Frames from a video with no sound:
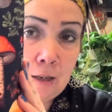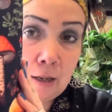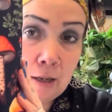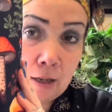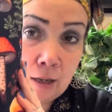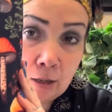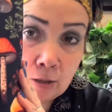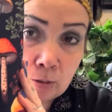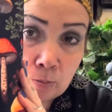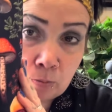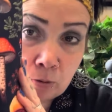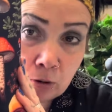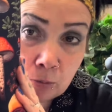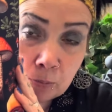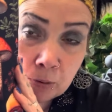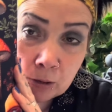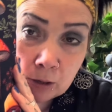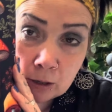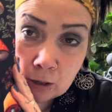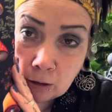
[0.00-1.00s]
It's
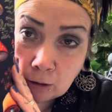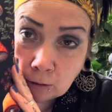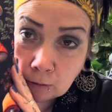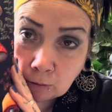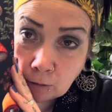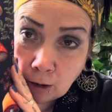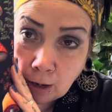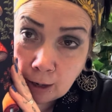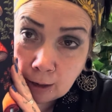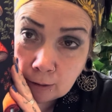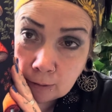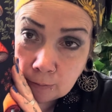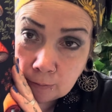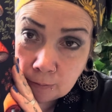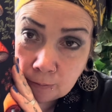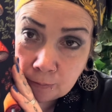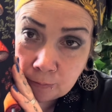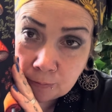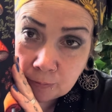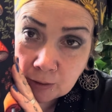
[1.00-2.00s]
proper cute, right?
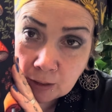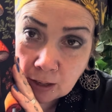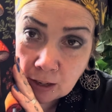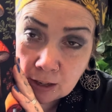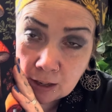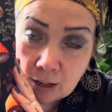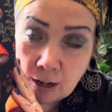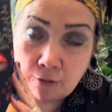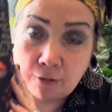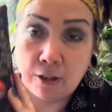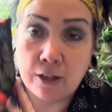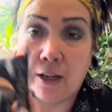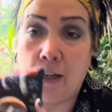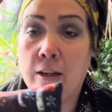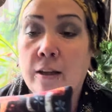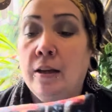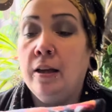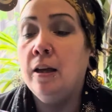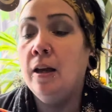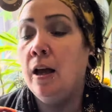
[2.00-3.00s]
I'm loving it.
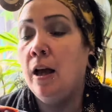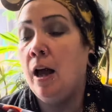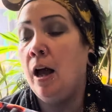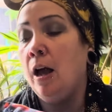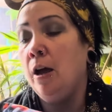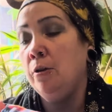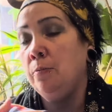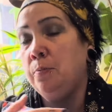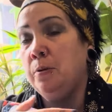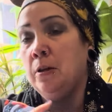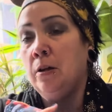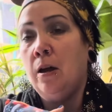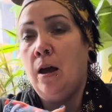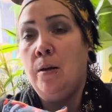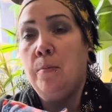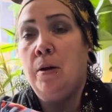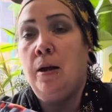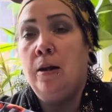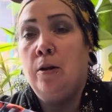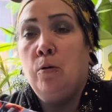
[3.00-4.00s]
I hope you
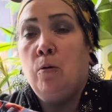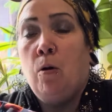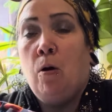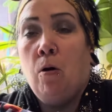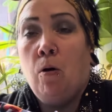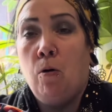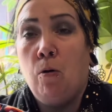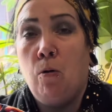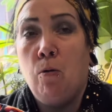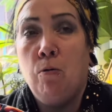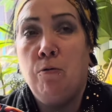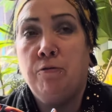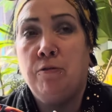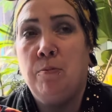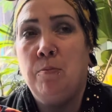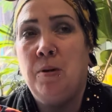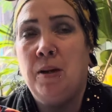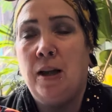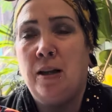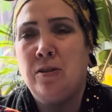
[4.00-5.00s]
like my little haul
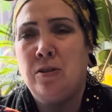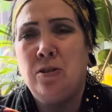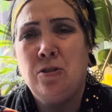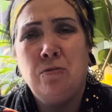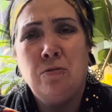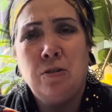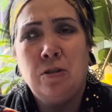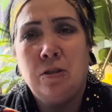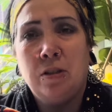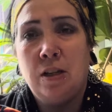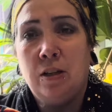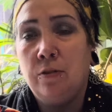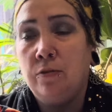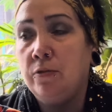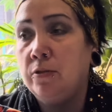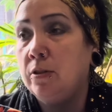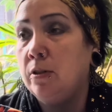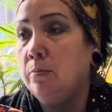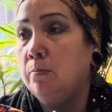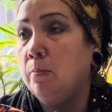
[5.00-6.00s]
from Lustrous
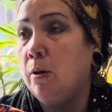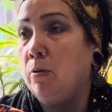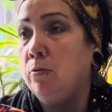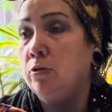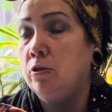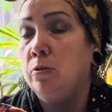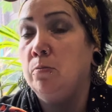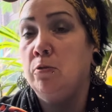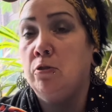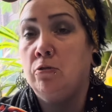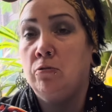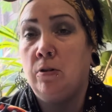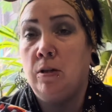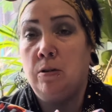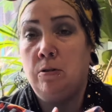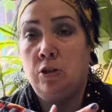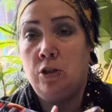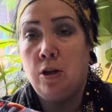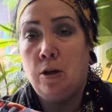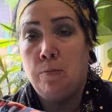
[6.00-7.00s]
Gifts in Molsham Street
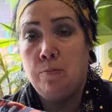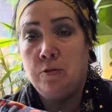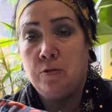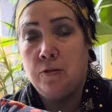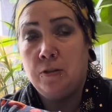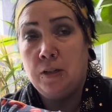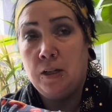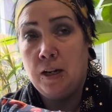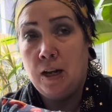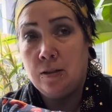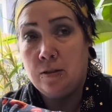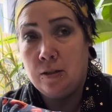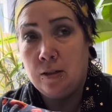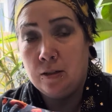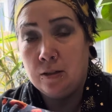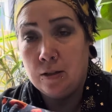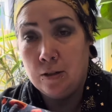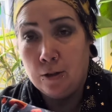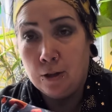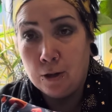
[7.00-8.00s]
in Chelmsford in
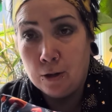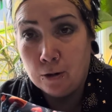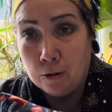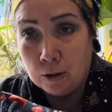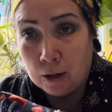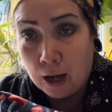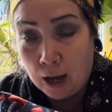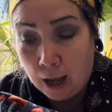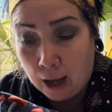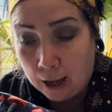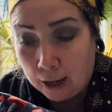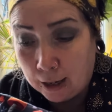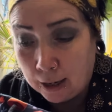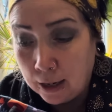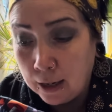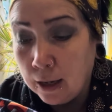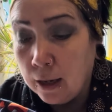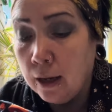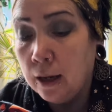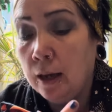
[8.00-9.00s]
Essex in the
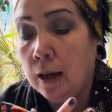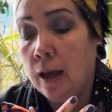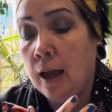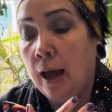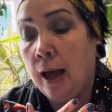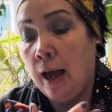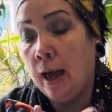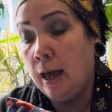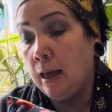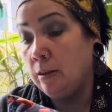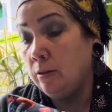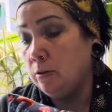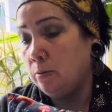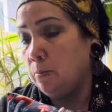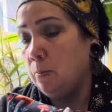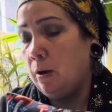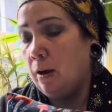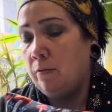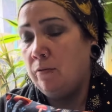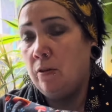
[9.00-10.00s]
UK, and
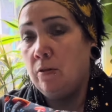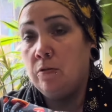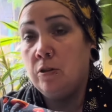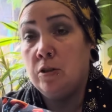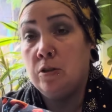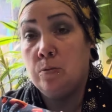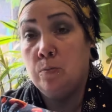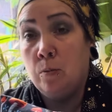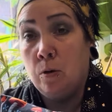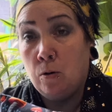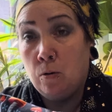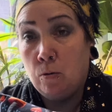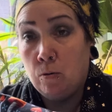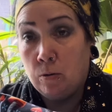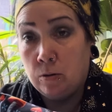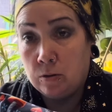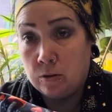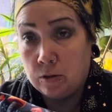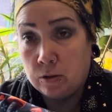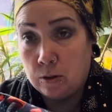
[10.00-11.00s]
my very
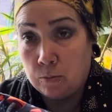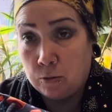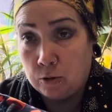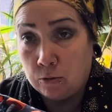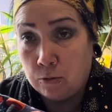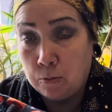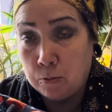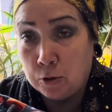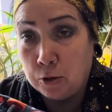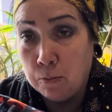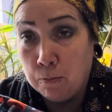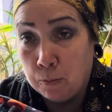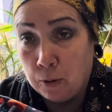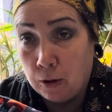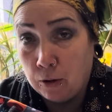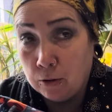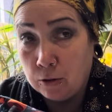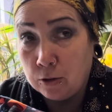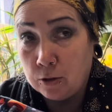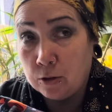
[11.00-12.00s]
small subscription
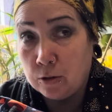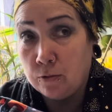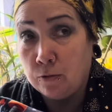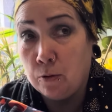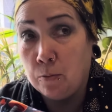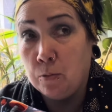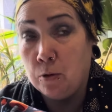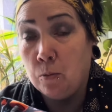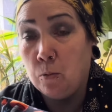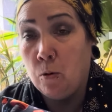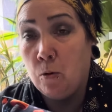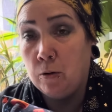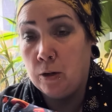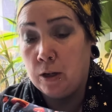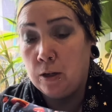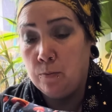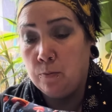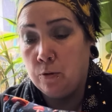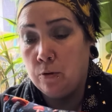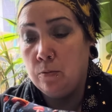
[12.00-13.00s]
box from the
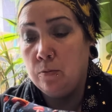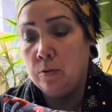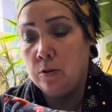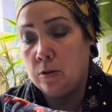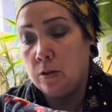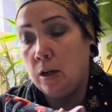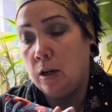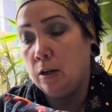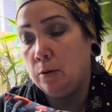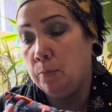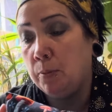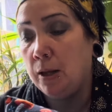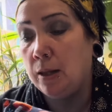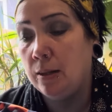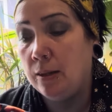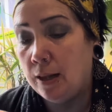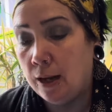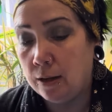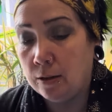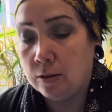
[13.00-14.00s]
Wonky Broomstick. But
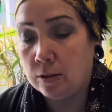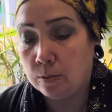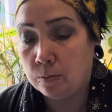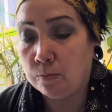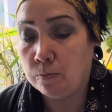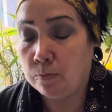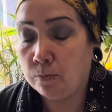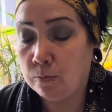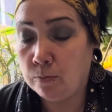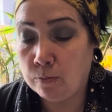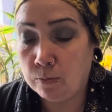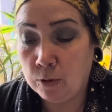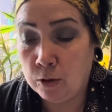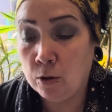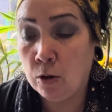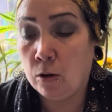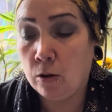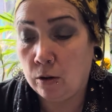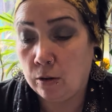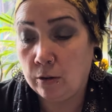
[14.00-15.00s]
let's
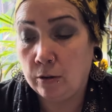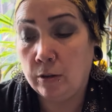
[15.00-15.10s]
not